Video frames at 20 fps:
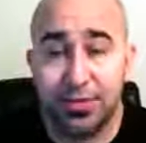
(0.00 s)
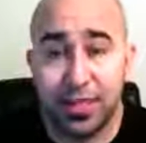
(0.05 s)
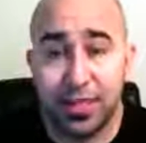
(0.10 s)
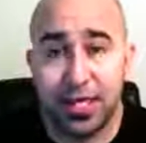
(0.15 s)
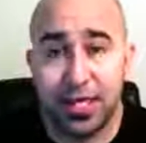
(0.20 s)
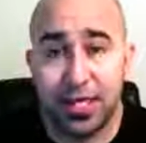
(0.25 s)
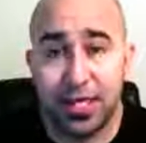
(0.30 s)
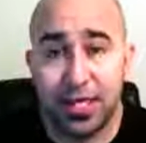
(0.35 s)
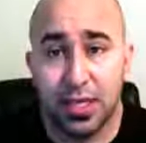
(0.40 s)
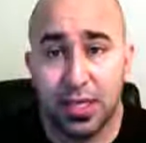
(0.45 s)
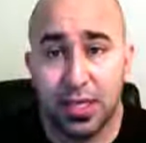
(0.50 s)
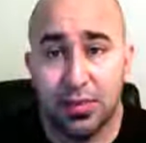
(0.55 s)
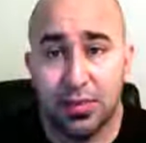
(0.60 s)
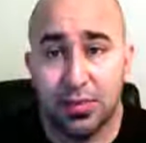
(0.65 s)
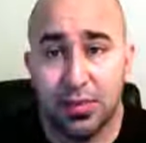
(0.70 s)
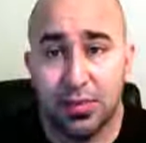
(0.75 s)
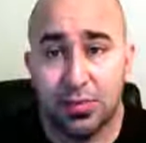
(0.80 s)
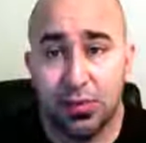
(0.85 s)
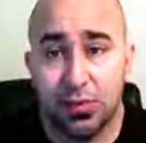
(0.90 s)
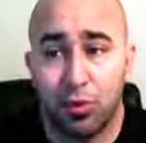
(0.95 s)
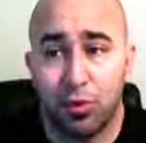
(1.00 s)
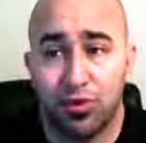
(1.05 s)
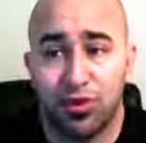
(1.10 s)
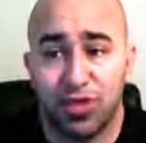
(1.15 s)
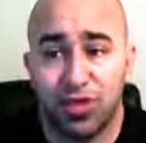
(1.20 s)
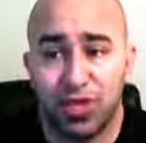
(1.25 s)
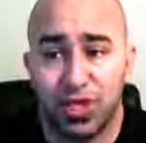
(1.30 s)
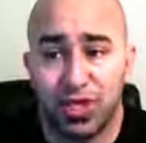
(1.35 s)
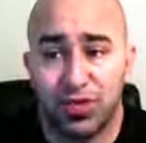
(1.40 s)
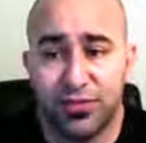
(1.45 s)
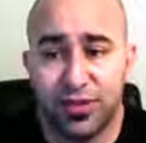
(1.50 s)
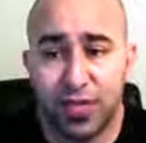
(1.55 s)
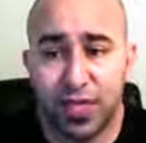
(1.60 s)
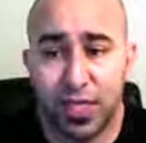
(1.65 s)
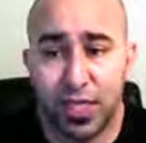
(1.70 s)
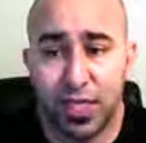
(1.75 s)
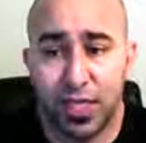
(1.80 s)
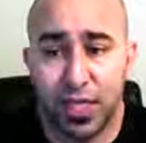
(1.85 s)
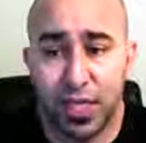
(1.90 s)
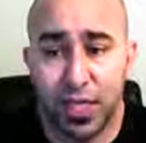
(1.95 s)
Yeah, a portion of
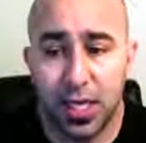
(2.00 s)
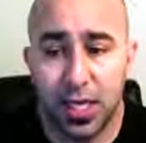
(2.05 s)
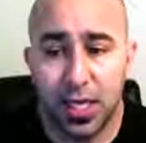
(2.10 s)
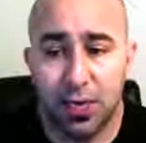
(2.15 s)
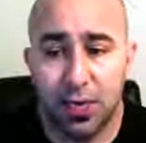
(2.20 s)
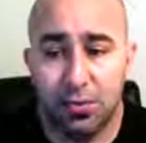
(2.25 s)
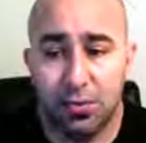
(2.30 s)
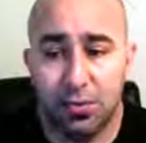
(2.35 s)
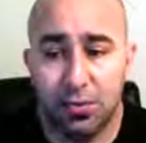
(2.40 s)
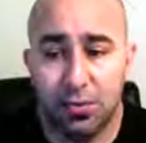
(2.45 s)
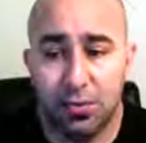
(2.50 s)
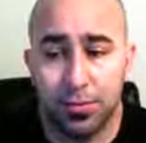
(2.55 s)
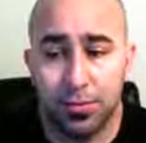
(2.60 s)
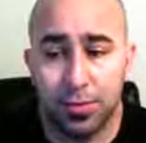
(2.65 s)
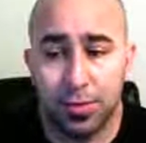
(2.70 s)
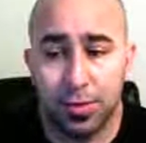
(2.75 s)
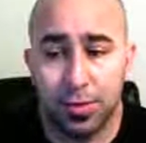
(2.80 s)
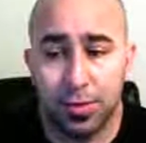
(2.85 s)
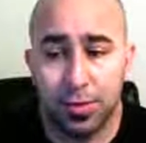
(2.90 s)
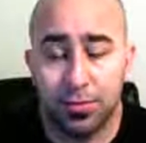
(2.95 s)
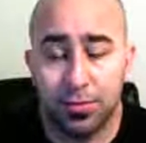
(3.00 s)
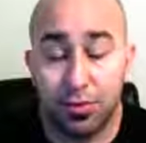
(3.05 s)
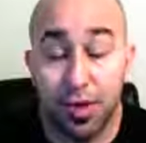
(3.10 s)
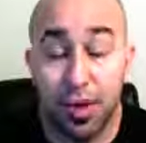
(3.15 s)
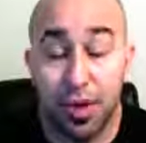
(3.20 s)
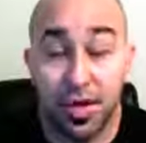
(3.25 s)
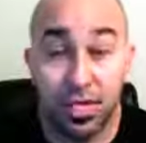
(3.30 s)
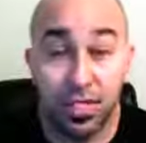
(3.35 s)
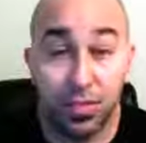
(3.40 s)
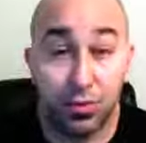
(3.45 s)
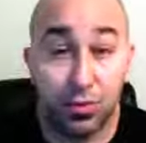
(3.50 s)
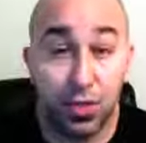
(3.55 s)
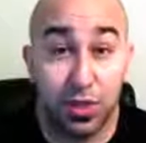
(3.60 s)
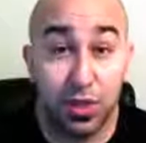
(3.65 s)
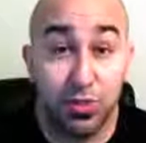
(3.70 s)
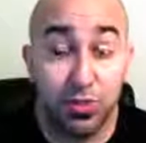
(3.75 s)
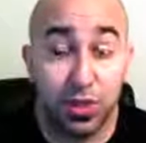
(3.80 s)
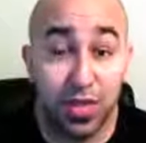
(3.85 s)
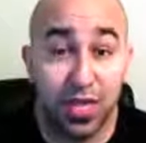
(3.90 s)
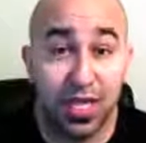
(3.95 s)
it, the products that we
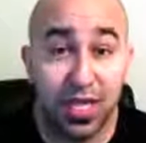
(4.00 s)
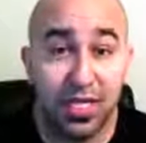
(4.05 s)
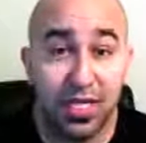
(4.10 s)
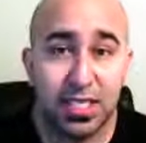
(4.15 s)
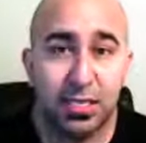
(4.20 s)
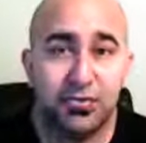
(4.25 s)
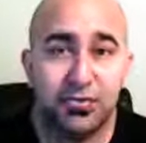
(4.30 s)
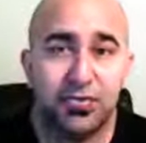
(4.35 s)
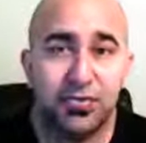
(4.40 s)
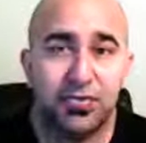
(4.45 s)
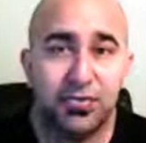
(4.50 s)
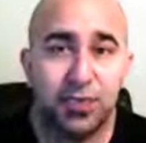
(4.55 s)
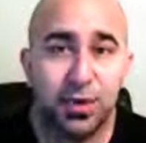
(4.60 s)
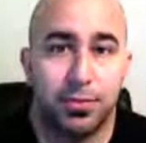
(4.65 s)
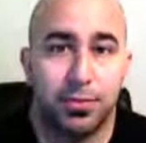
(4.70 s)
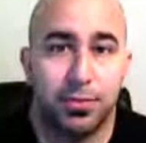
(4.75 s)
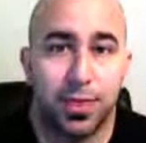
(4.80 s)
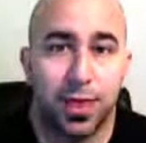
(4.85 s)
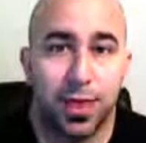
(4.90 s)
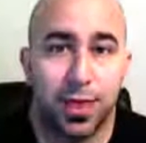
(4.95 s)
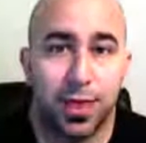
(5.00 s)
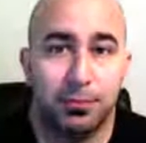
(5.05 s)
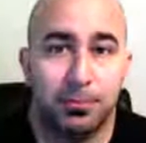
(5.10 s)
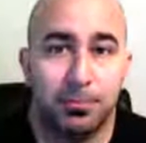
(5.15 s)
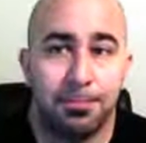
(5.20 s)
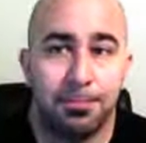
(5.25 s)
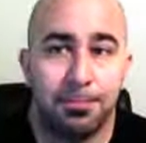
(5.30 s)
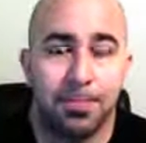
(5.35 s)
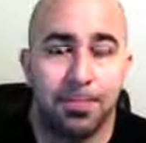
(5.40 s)
utilize comes from